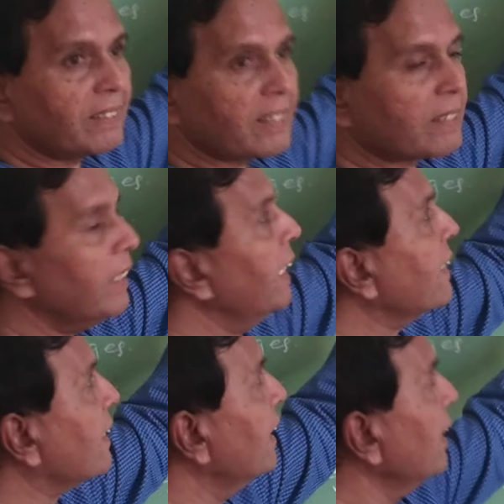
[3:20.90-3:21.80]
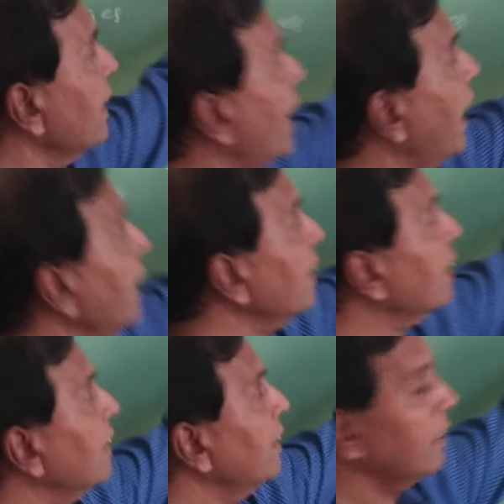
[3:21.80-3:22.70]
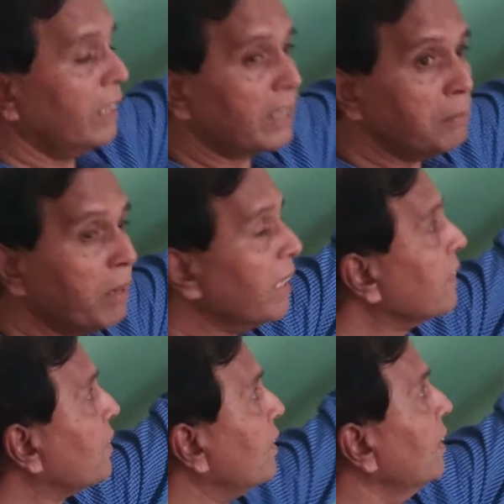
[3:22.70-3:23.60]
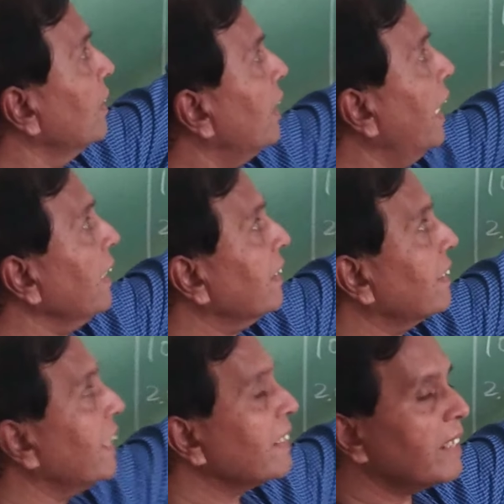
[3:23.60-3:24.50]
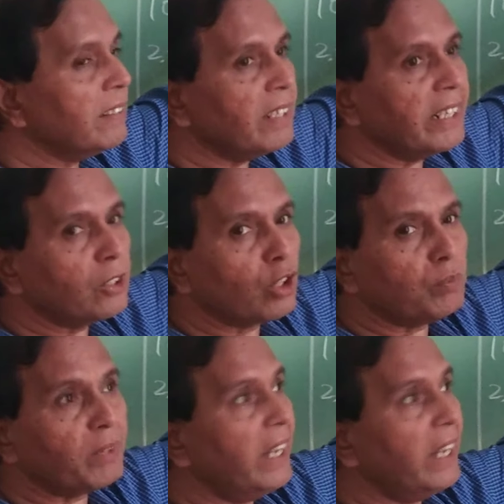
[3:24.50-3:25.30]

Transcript: the sales and the demands and the tax at the rate of